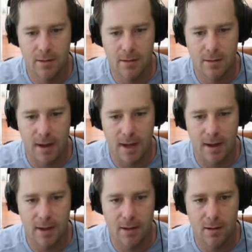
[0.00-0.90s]
Can
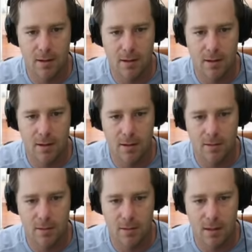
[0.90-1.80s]
it?
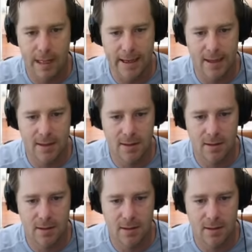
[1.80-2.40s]
It is.